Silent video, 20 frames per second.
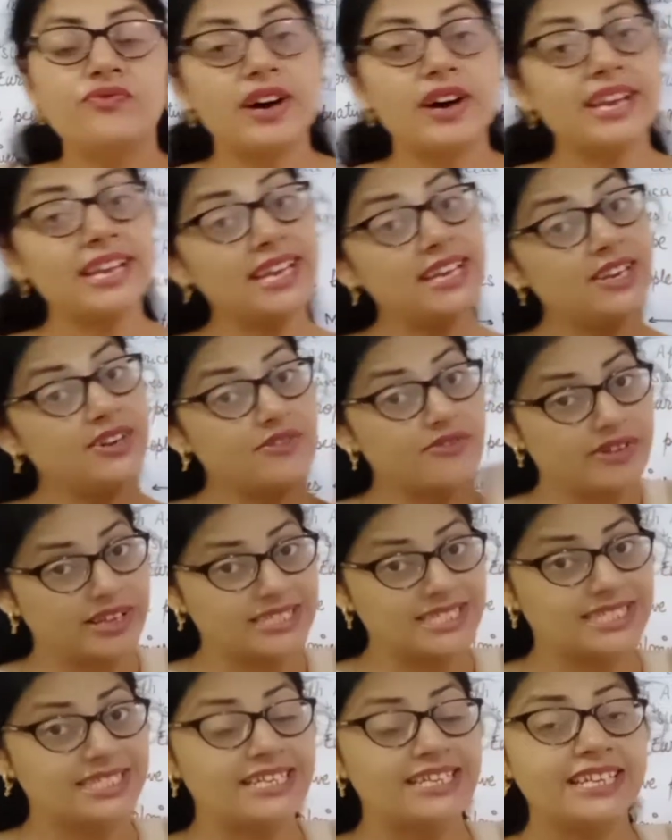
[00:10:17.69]
were
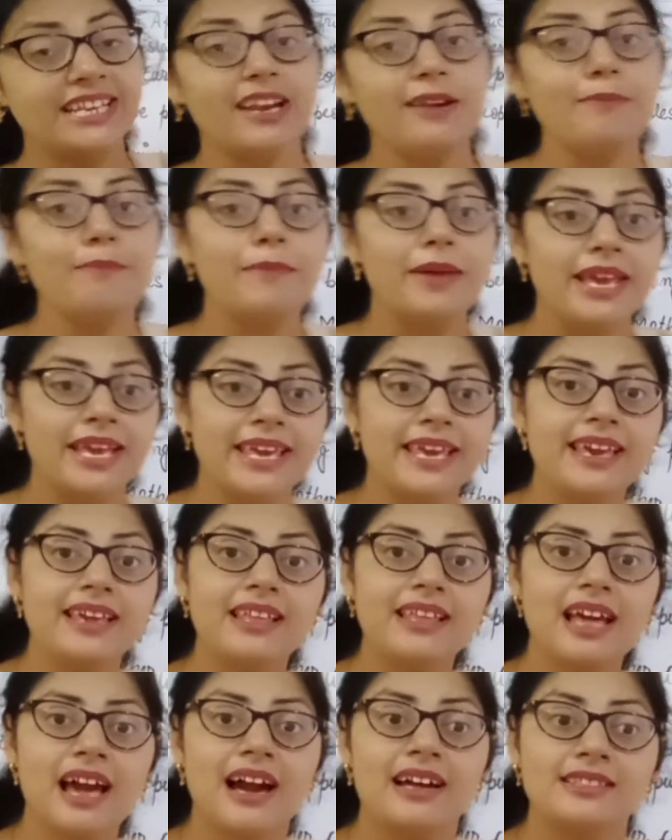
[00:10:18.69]
interested in
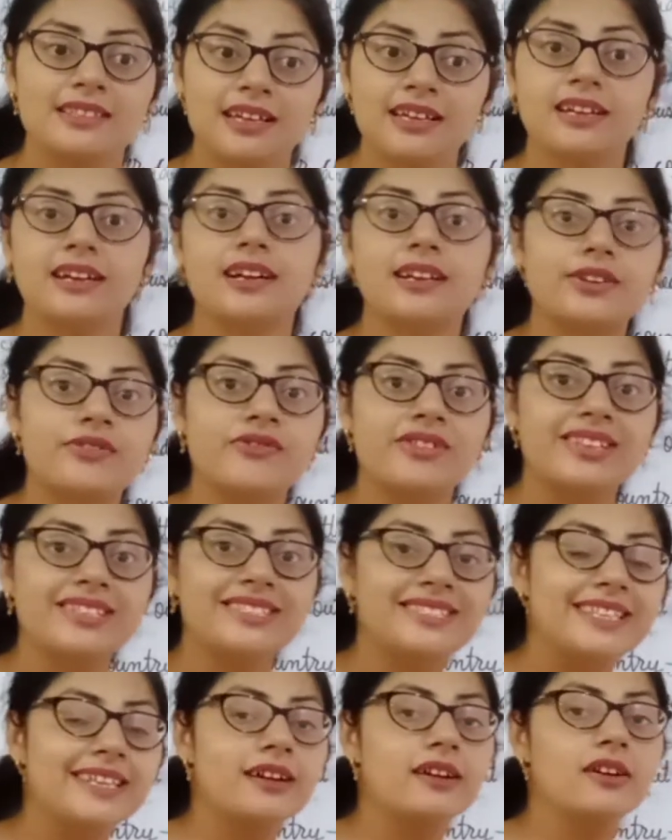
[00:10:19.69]
making other
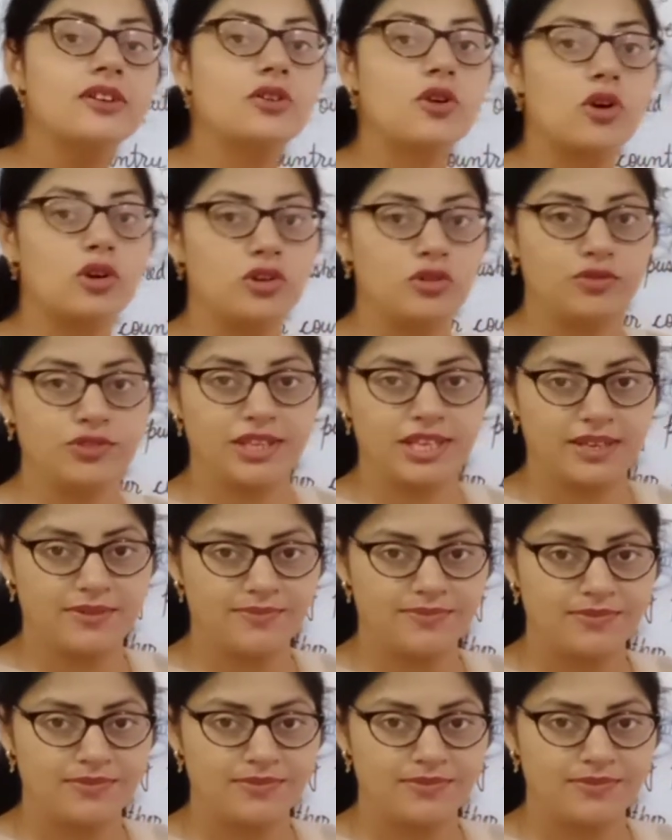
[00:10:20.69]
countries their colony?